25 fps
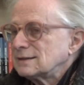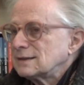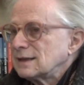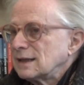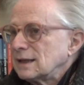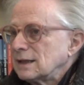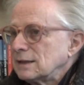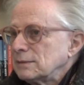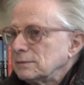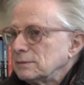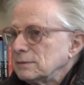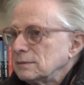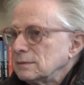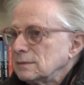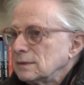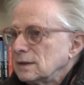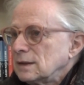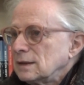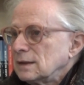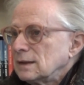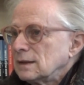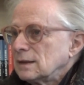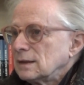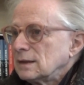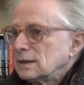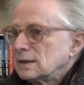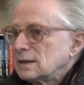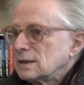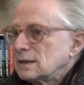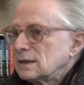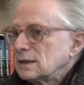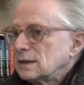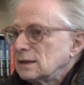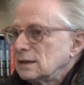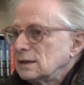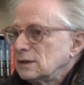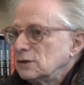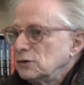time
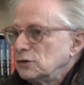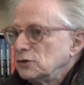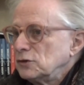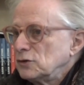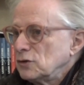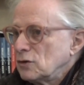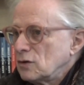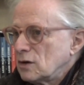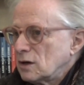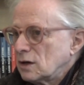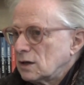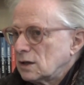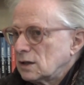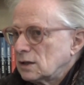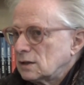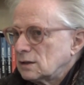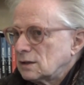in New York,